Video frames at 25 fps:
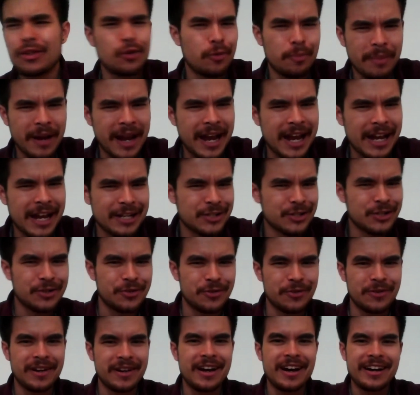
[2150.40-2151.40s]
their passion
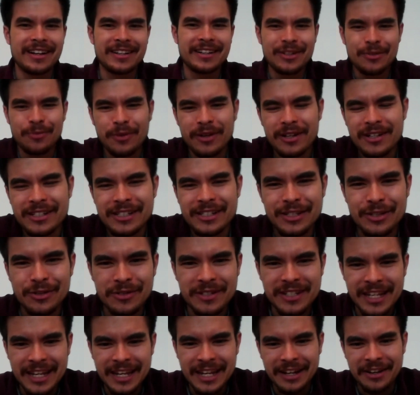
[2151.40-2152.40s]
or not? What is your
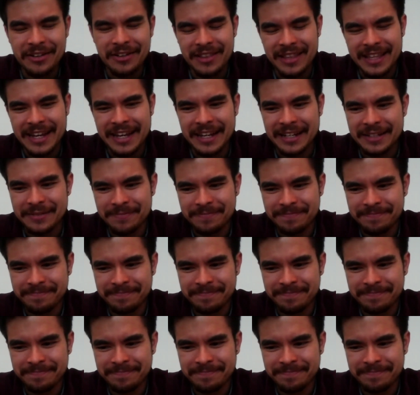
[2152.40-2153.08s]
take on that?